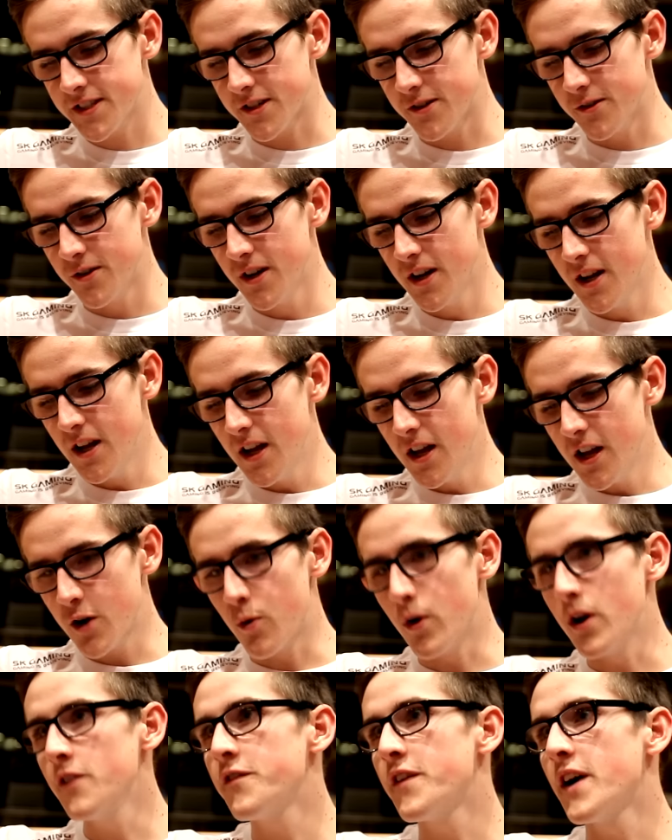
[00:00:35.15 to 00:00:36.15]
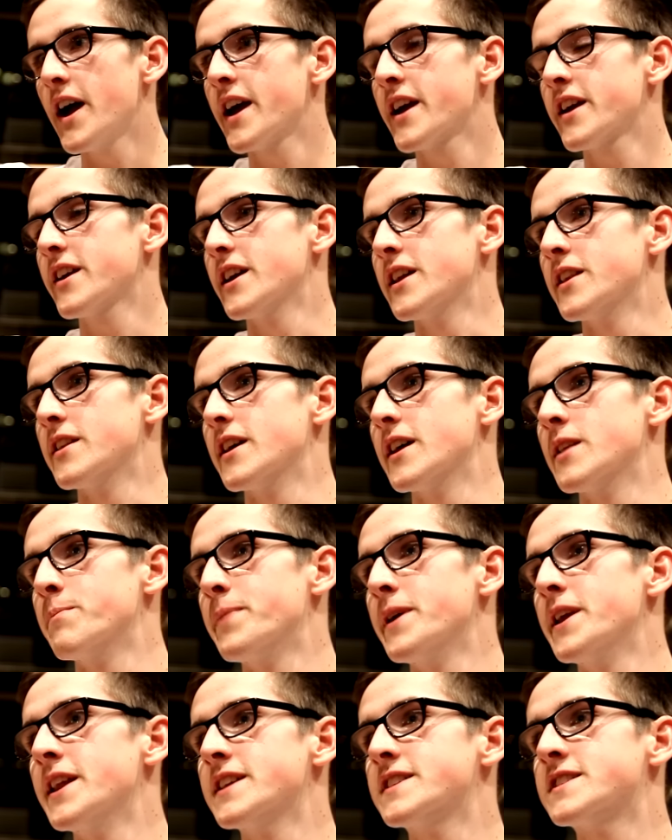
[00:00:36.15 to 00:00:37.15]
So qualifying
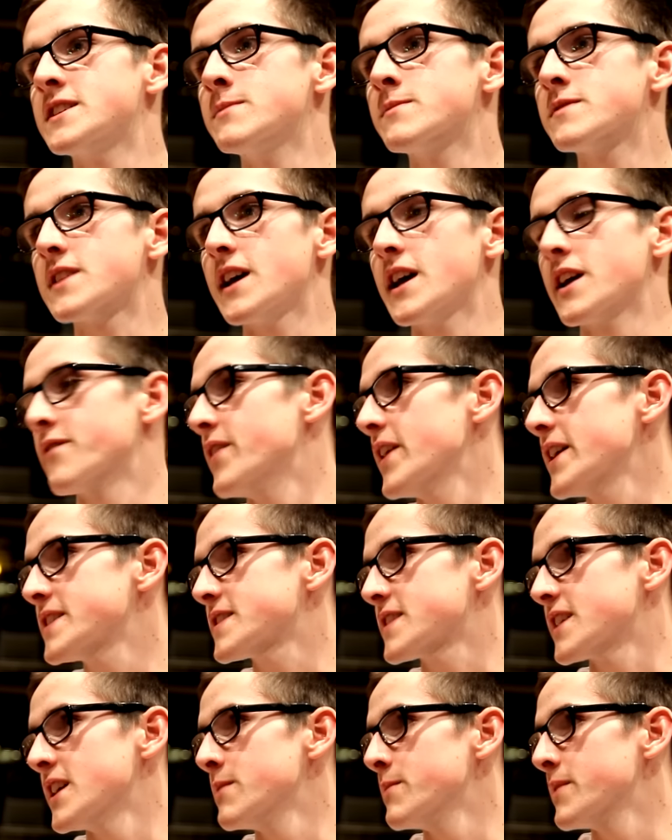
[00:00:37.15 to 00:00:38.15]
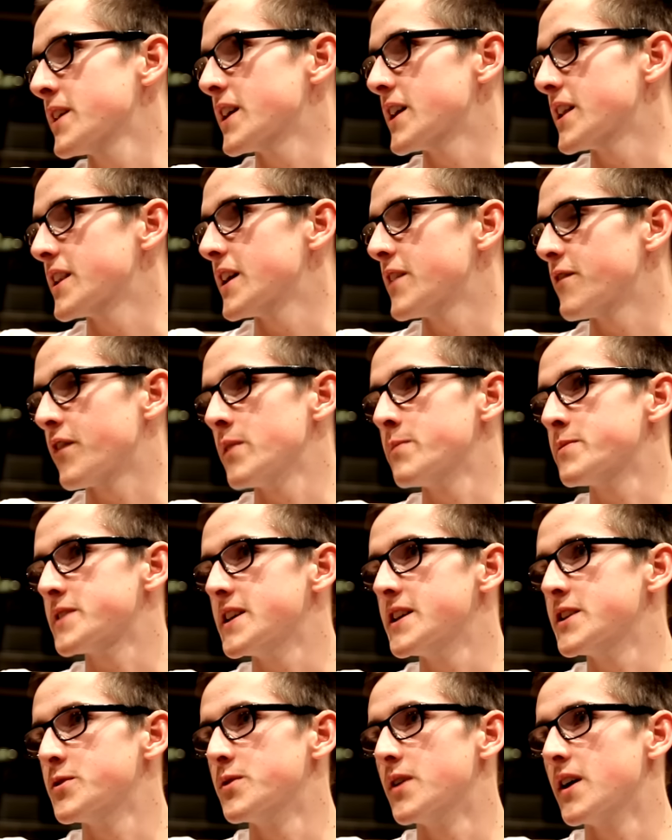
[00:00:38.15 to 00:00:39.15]
and beating teams like Vex Gaming and
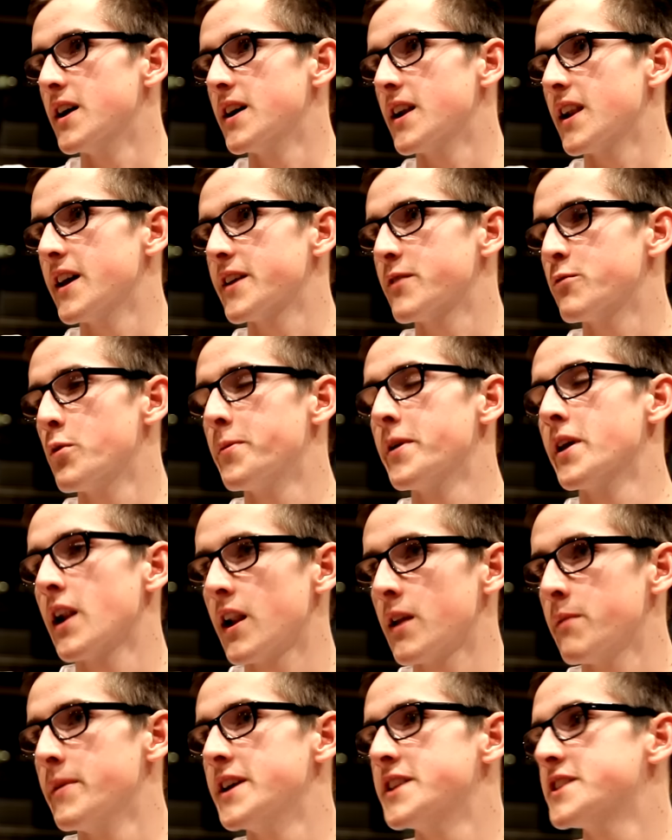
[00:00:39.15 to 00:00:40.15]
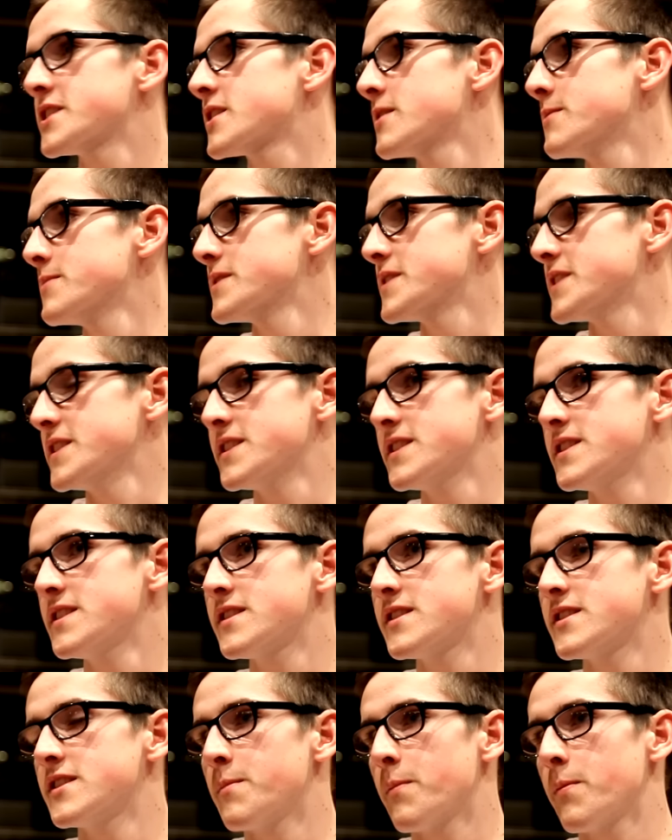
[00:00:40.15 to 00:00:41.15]
Flipside, who are like repeatedly major
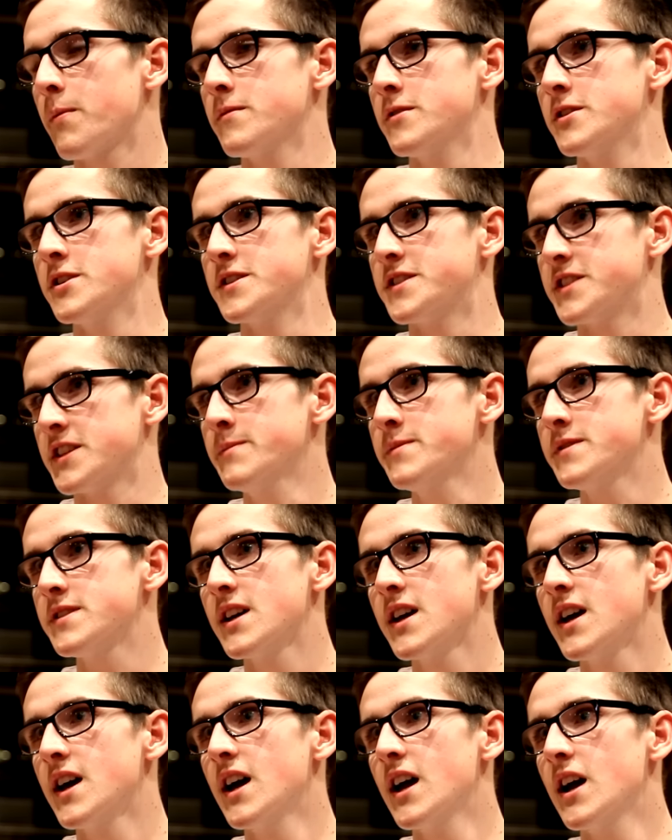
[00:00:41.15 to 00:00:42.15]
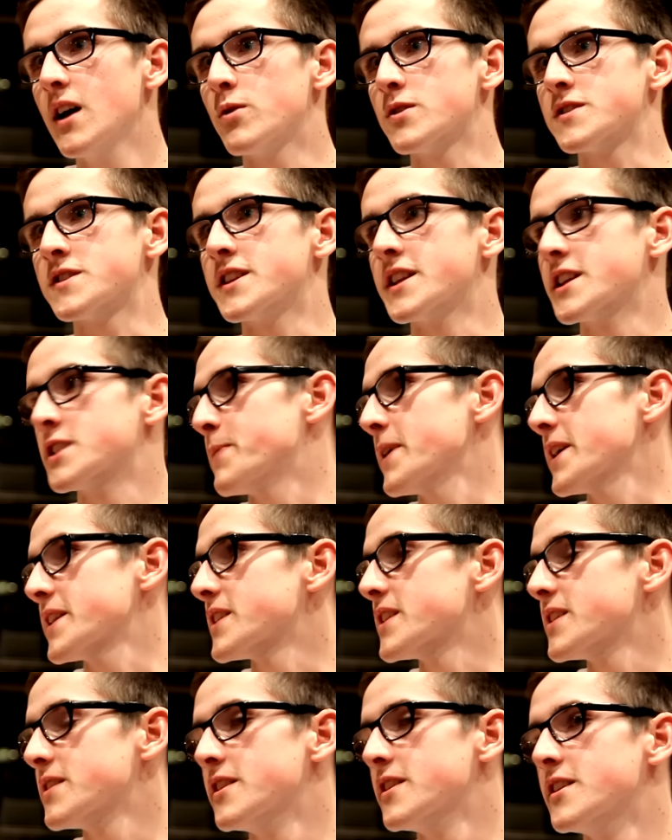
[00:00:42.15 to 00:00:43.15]
competitions teams, was not
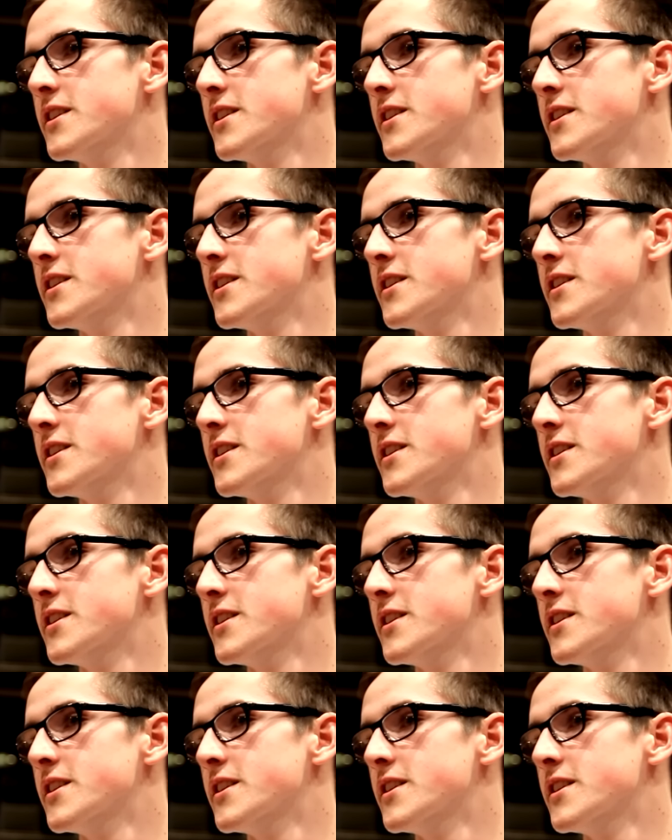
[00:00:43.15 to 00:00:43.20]
expected.